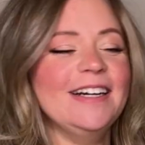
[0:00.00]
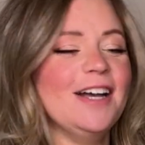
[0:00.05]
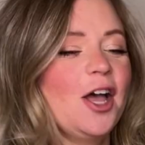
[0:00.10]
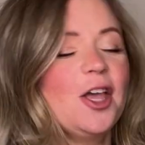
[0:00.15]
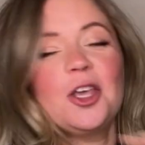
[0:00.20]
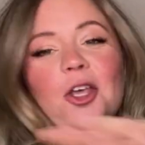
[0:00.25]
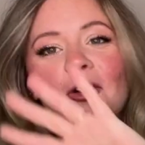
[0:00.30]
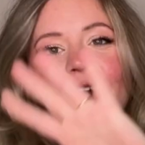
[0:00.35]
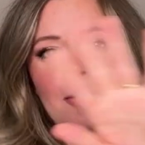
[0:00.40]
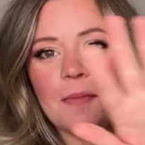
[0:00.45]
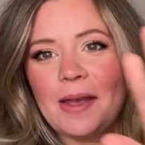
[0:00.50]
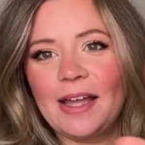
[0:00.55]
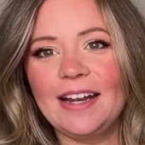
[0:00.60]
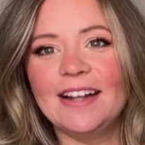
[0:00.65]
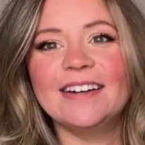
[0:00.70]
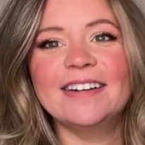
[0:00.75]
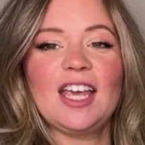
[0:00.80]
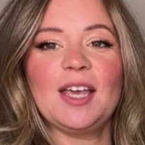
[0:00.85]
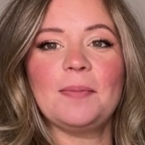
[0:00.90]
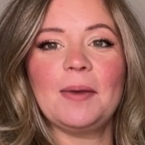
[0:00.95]
You know what I mean.
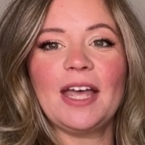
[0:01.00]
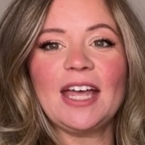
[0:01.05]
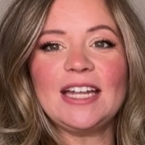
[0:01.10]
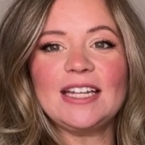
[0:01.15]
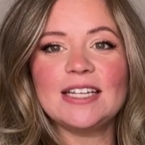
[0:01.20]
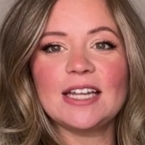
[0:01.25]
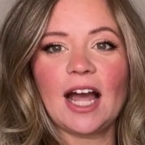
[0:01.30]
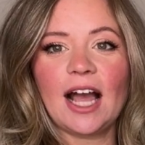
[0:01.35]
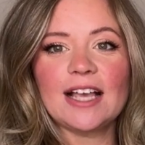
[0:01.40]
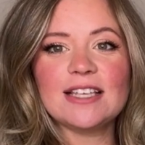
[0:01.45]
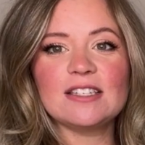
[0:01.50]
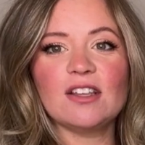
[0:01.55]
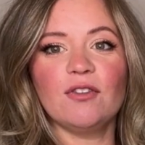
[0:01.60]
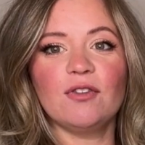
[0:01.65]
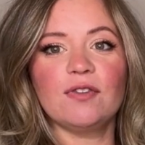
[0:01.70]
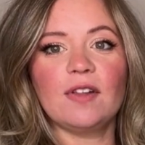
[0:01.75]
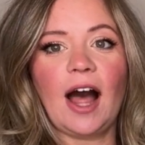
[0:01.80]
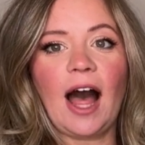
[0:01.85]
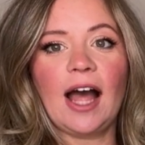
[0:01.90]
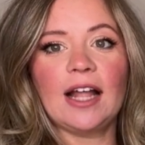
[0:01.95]
Keeping it nice and
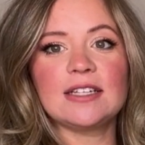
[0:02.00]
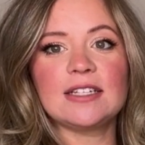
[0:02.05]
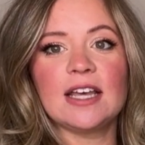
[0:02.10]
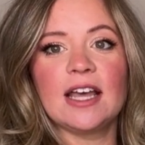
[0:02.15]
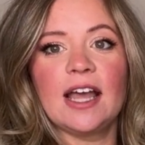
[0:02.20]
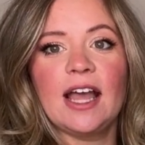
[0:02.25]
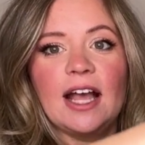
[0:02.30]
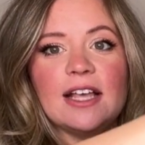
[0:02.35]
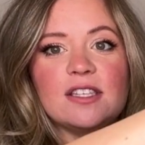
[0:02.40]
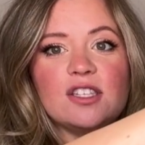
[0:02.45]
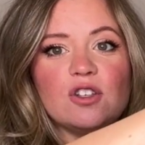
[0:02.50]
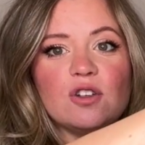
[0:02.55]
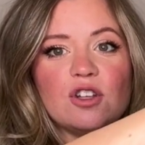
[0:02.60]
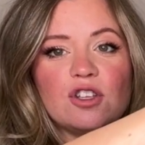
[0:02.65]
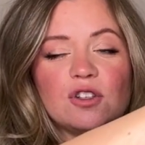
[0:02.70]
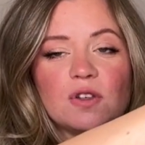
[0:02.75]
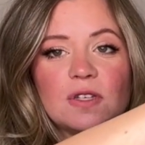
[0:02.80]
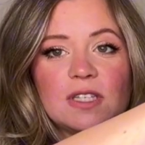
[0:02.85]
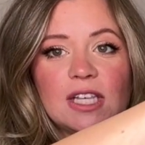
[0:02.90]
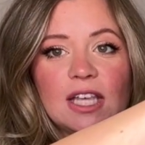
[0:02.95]
flat. As soon as
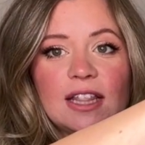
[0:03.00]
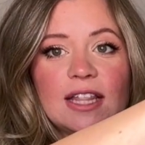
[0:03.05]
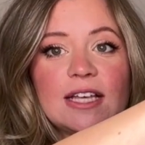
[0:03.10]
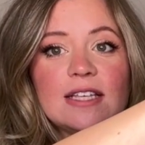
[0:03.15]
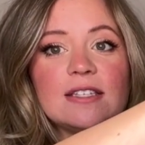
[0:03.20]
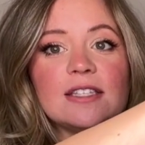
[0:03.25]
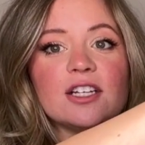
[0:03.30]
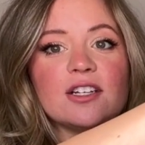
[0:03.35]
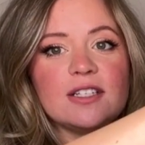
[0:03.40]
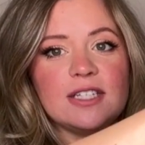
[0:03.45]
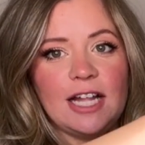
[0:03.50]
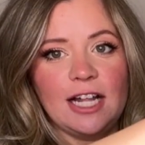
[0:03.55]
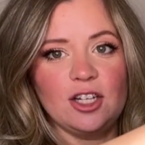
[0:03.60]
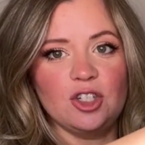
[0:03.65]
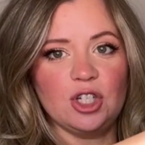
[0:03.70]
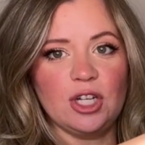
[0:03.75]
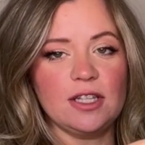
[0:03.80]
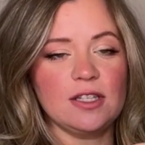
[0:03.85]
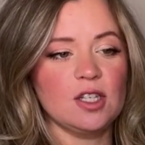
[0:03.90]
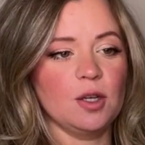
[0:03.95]
you see this, there's
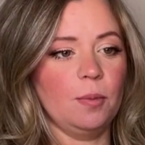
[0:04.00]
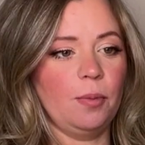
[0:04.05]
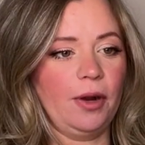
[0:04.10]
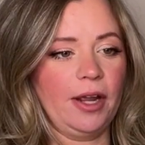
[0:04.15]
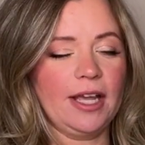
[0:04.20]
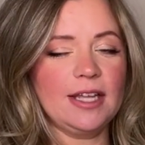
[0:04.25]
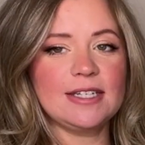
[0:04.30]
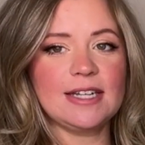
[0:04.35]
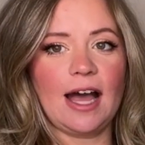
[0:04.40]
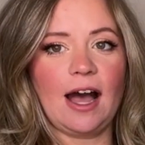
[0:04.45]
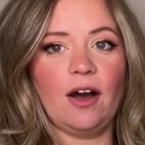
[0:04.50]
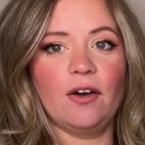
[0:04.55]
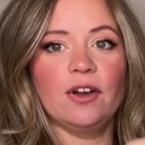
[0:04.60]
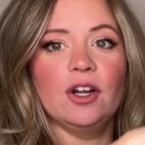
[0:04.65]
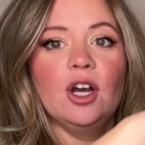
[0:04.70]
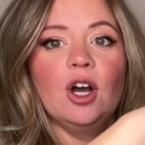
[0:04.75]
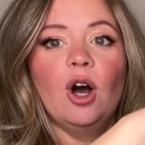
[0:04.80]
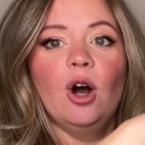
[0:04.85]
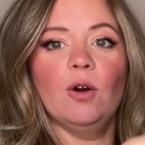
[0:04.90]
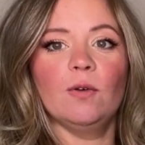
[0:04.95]
tension. So bring it down,
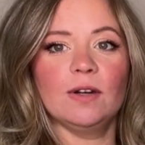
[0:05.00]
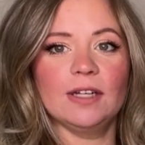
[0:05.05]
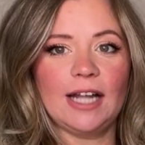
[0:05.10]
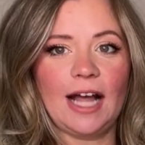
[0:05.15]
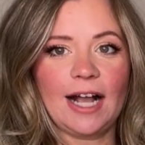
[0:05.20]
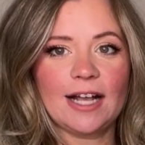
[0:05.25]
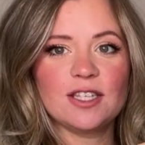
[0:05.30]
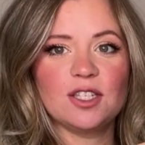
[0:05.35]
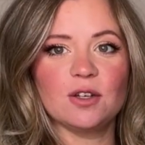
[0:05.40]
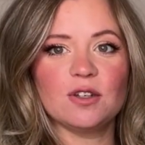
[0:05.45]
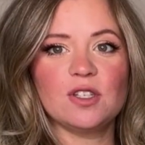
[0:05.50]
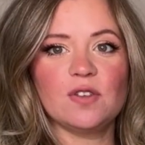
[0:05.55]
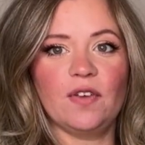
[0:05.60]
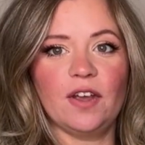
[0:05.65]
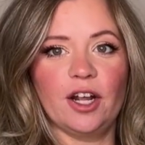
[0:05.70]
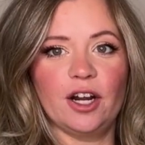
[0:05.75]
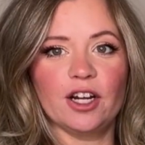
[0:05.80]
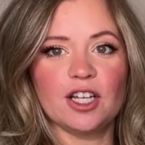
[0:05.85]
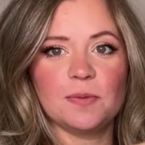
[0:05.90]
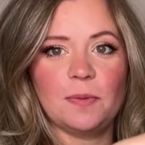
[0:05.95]
relax those
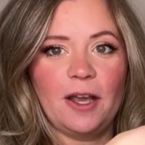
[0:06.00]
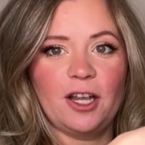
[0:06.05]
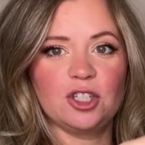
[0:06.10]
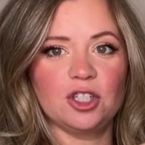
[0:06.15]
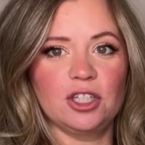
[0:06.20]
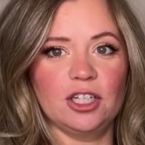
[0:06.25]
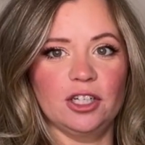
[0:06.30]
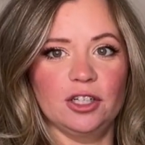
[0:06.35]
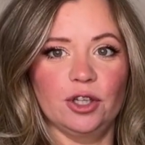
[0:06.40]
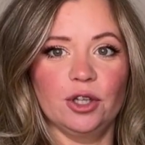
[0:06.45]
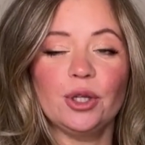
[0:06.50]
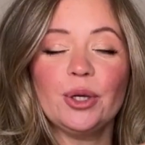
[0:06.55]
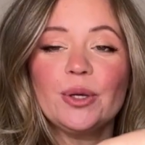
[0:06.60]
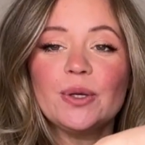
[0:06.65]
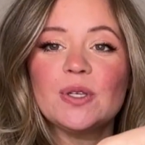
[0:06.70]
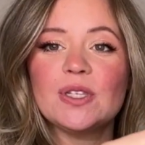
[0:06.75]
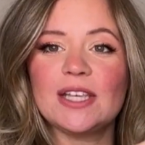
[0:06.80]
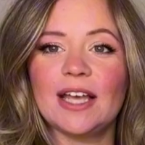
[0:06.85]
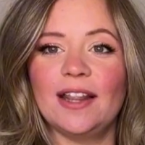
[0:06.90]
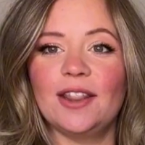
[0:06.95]
fingers, make sure they're
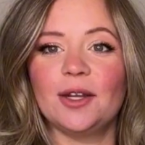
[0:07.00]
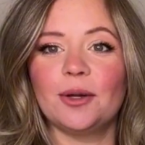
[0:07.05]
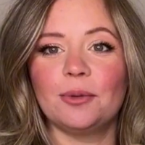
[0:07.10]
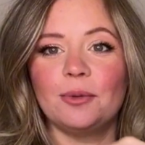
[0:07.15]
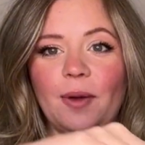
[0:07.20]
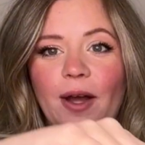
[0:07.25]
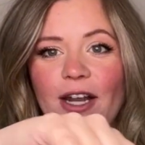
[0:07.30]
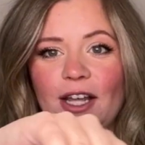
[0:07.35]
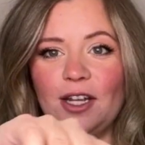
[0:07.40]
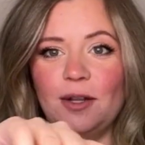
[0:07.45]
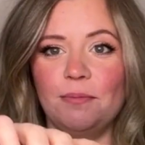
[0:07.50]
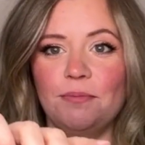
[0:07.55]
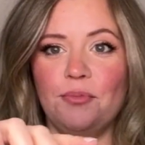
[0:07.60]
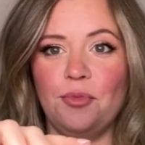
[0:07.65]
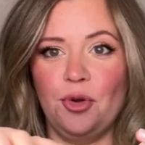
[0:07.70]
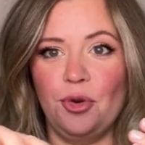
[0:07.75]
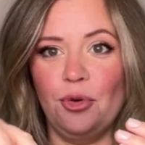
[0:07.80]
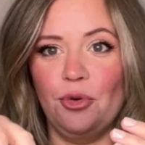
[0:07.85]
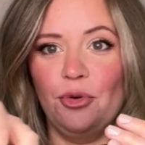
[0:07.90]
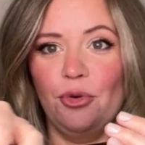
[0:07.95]
loose and they're ready to
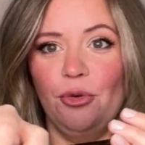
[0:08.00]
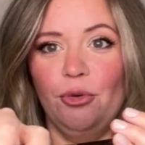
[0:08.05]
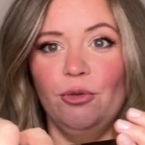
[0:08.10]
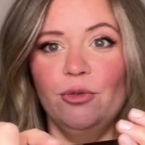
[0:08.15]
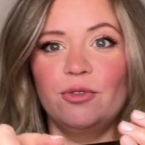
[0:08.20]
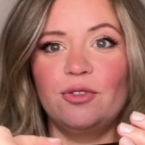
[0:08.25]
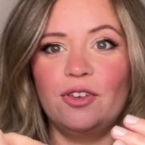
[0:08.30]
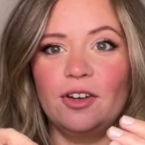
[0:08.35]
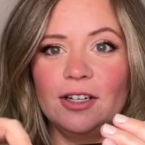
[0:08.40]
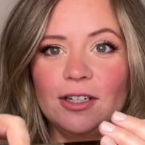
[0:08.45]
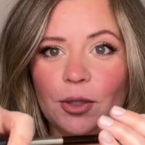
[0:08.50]
move.